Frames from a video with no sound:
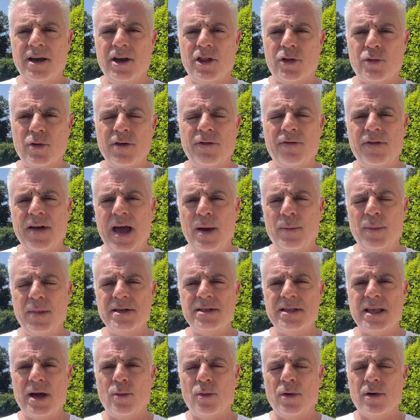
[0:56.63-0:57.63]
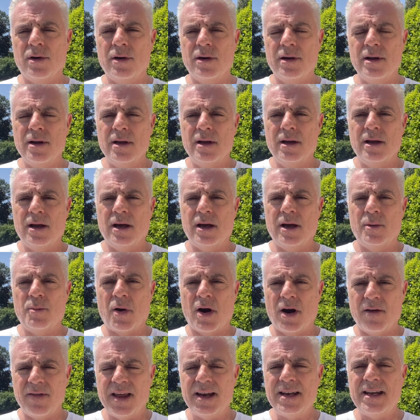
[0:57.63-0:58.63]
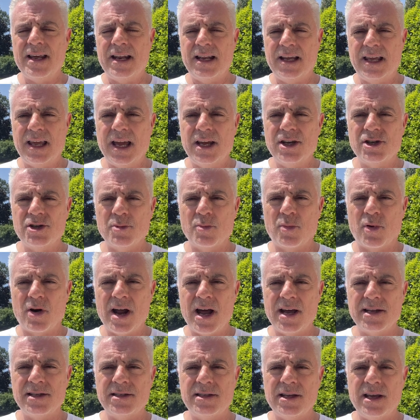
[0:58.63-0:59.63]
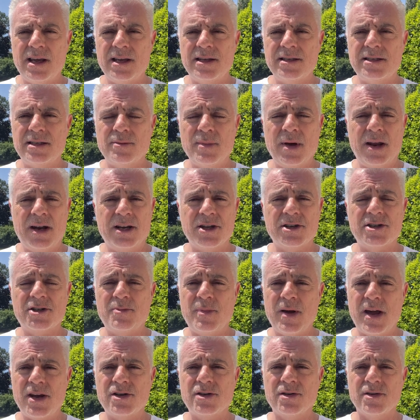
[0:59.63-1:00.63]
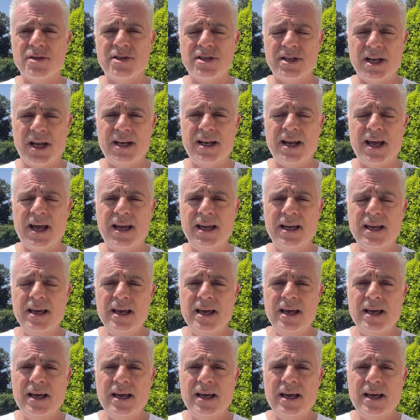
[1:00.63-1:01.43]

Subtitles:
three families that were part of that dedication process. It made it a special Sunday.